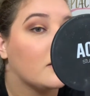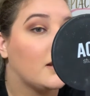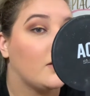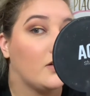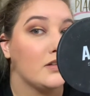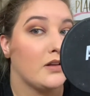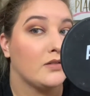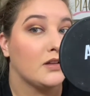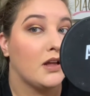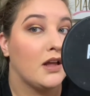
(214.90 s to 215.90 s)
So you notice
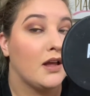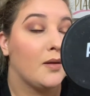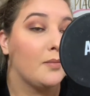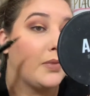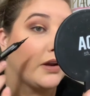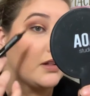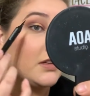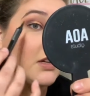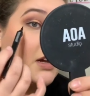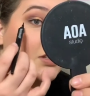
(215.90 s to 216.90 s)
I was
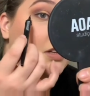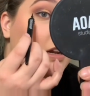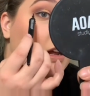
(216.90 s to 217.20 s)
barely touching